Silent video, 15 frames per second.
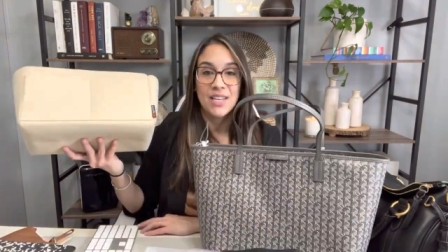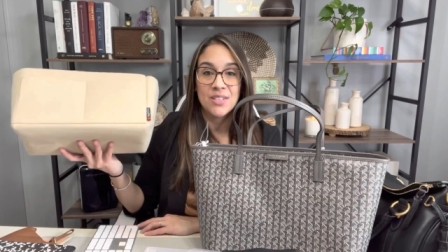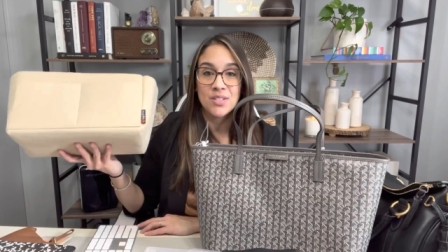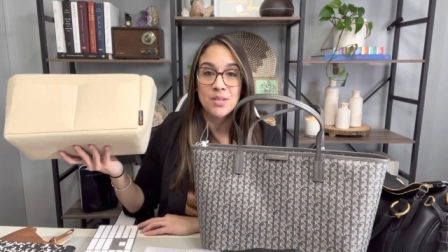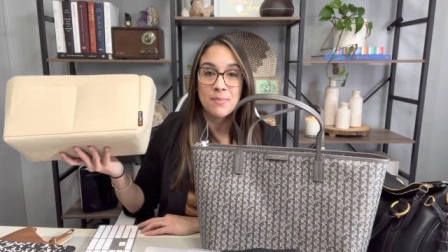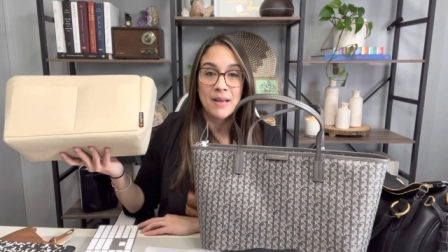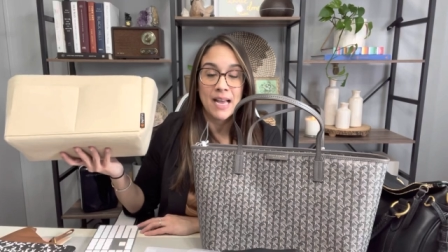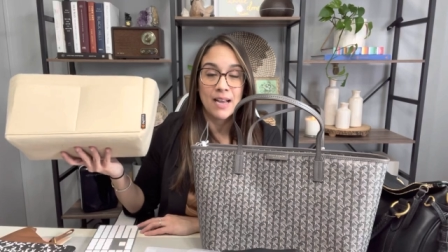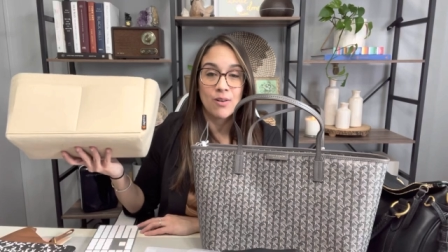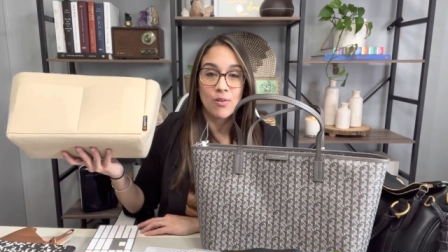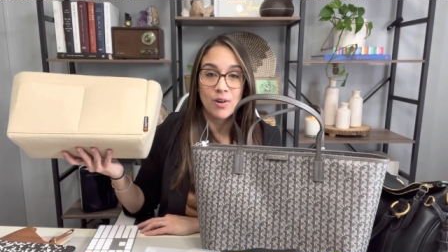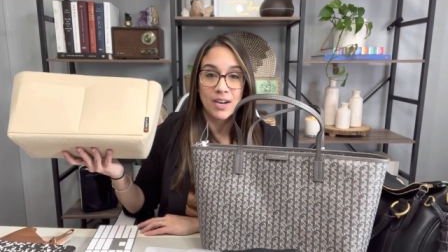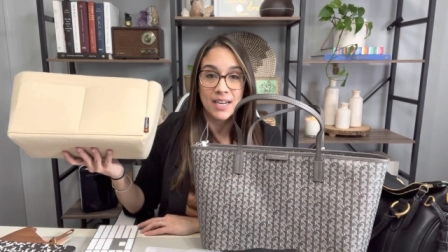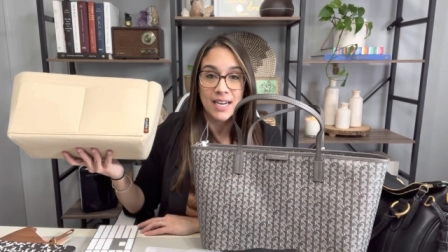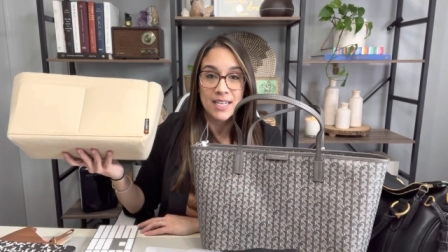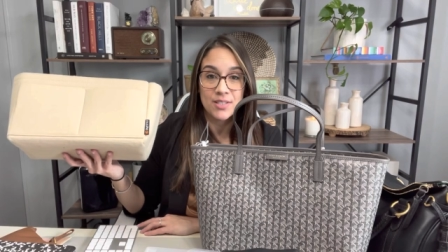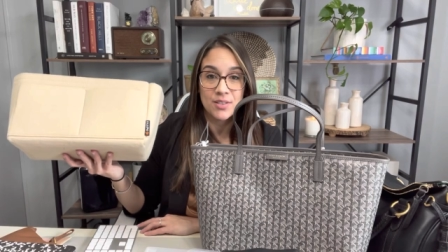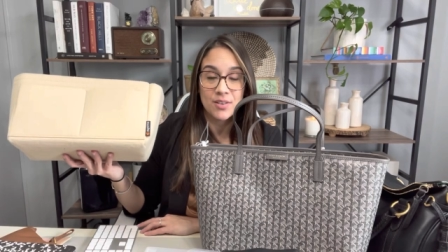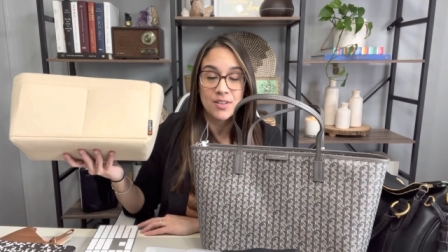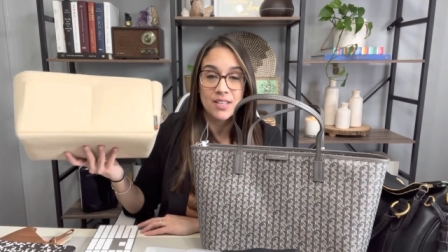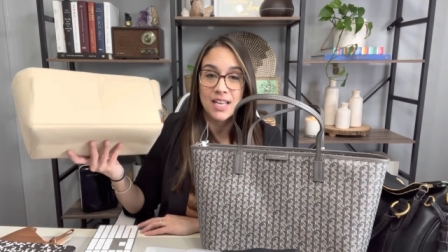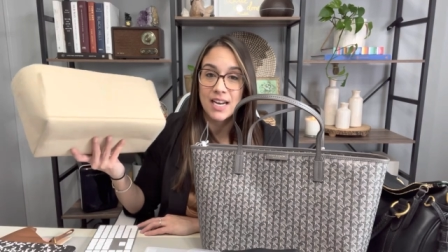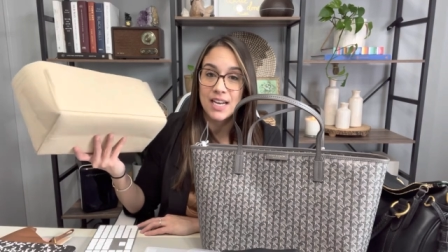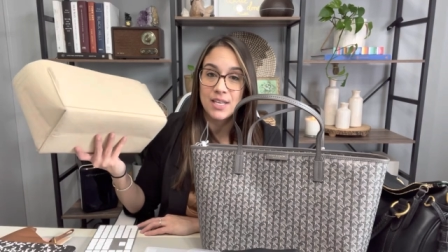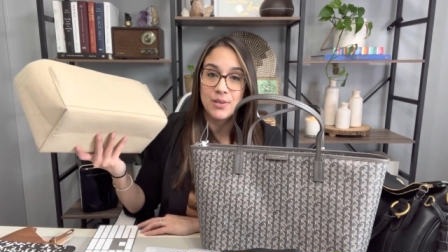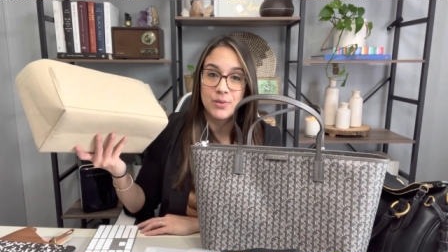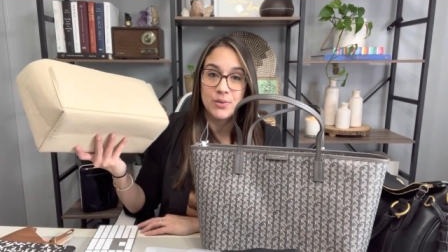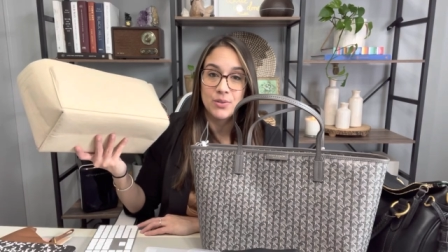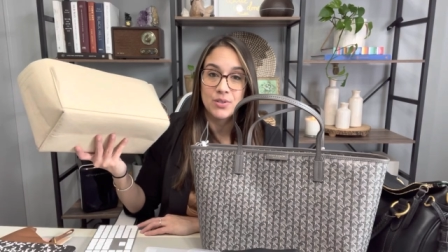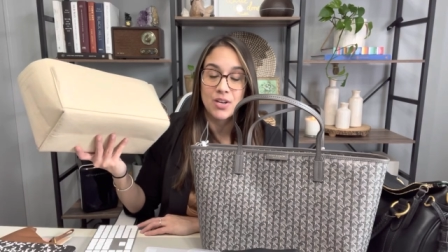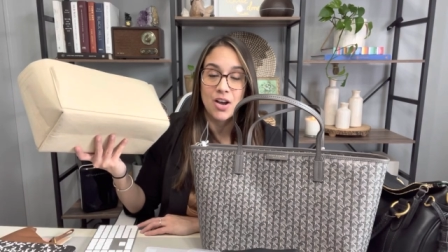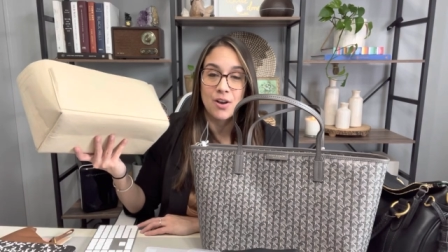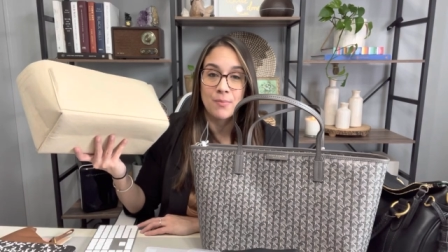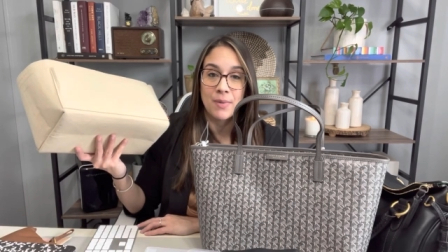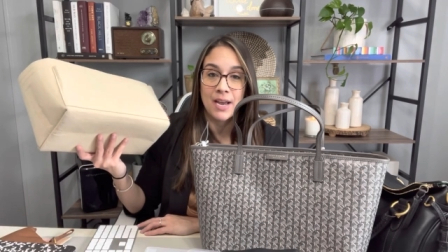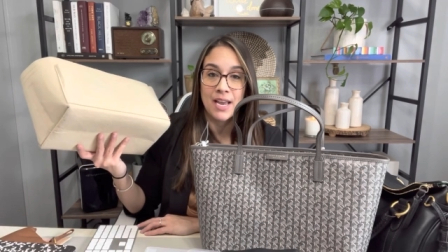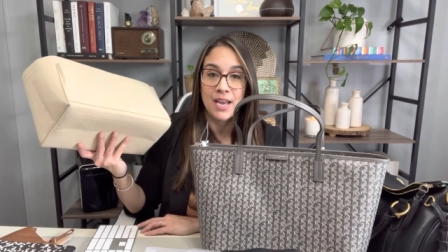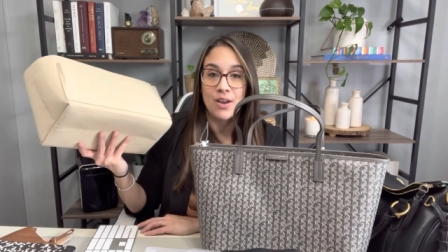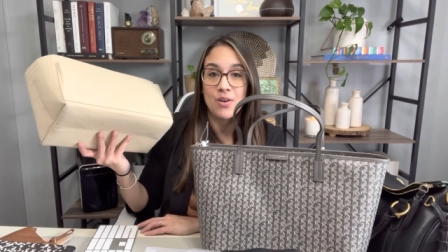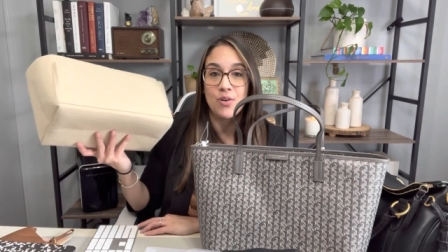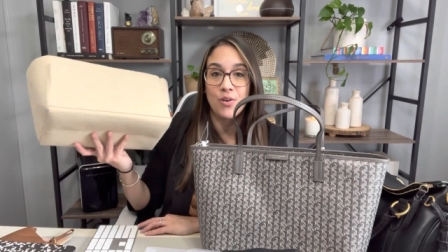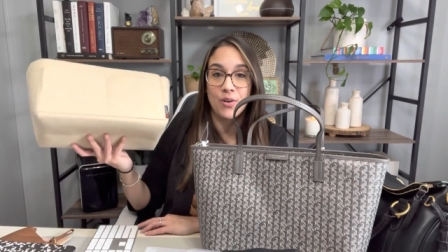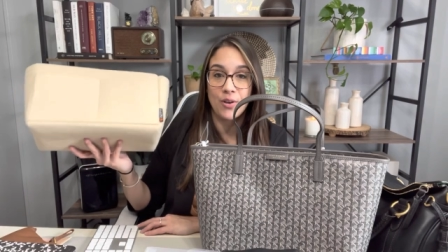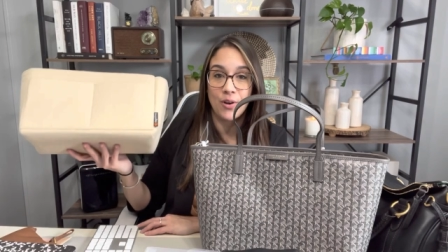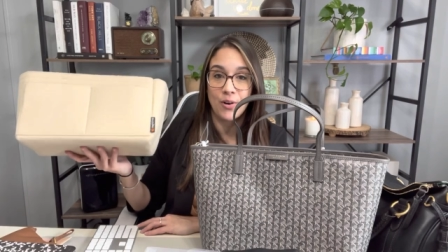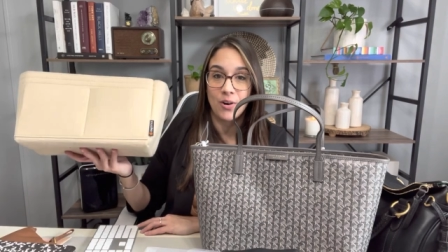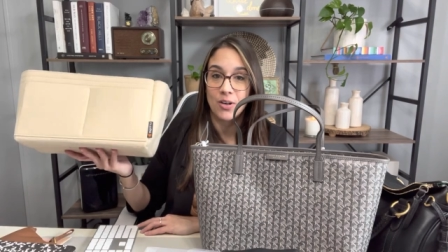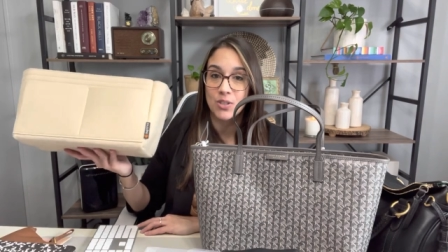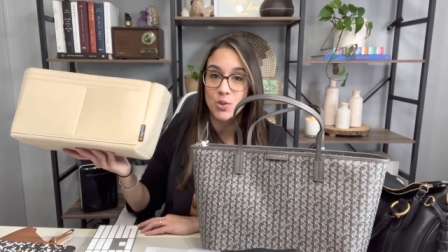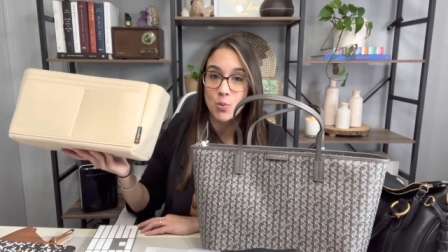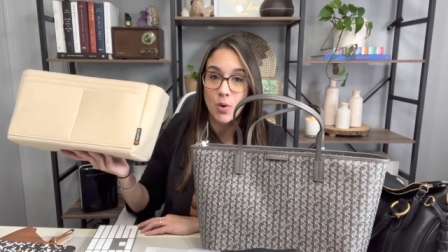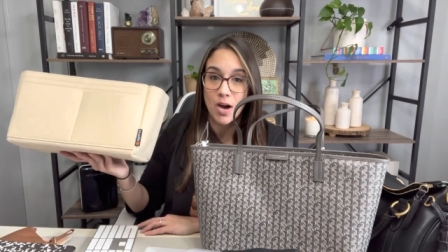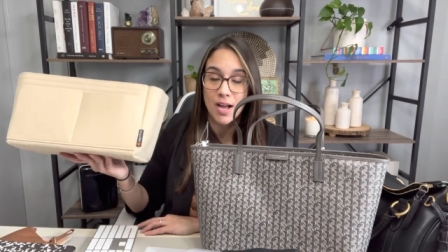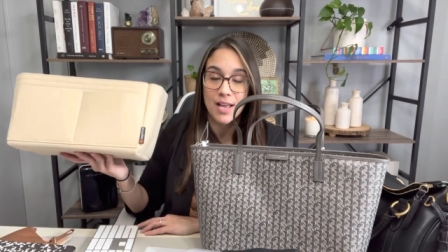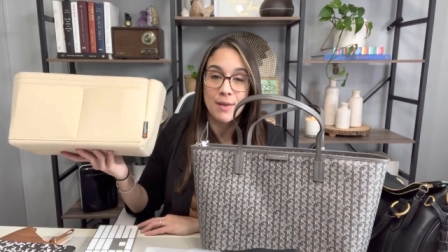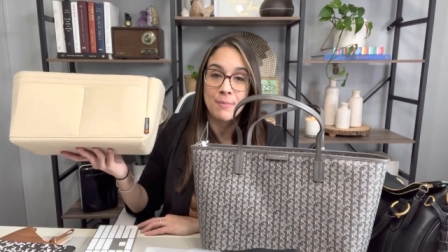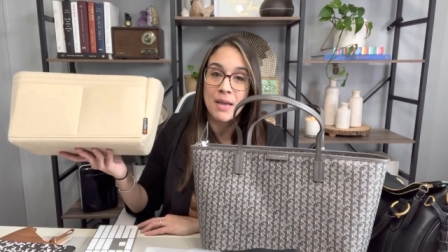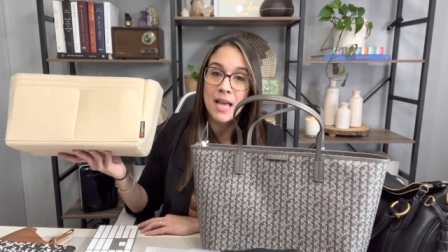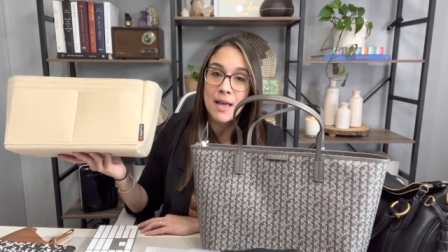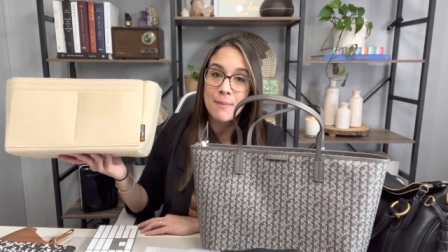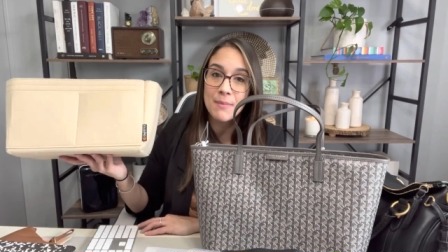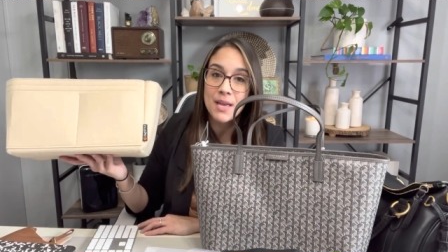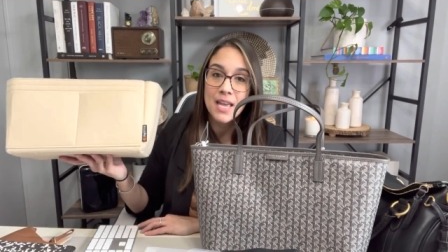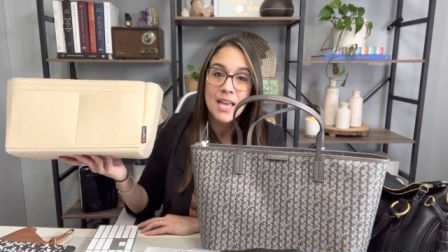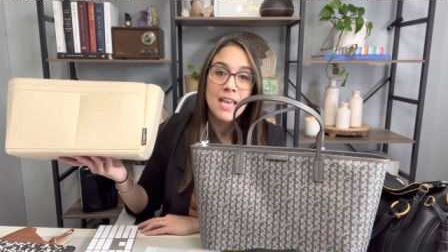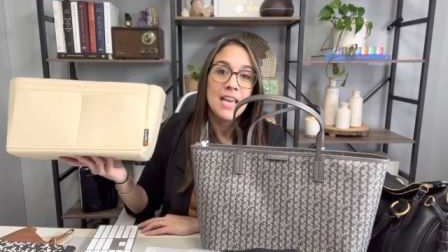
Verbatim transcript: Here's the bag organizer that I used on my Goyard Artois MM.